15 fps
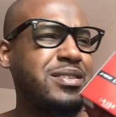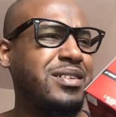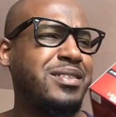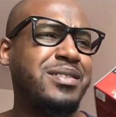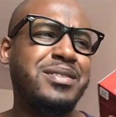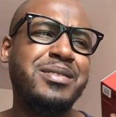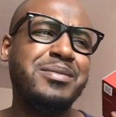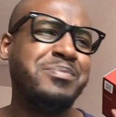
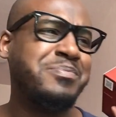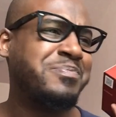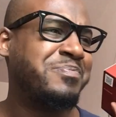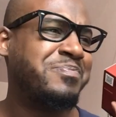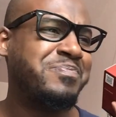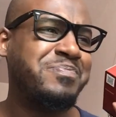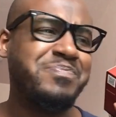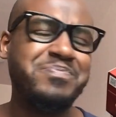
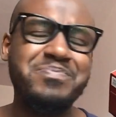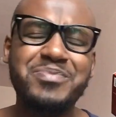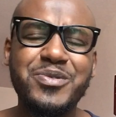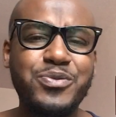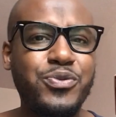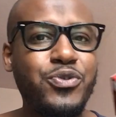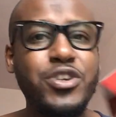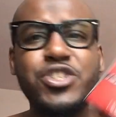um,
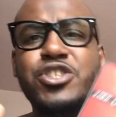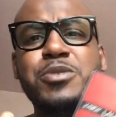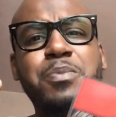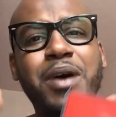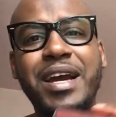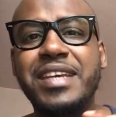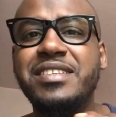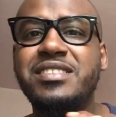fresh
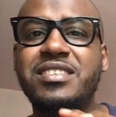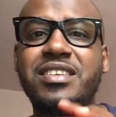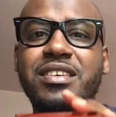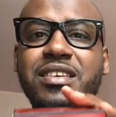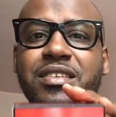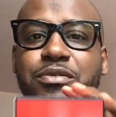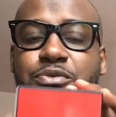spicy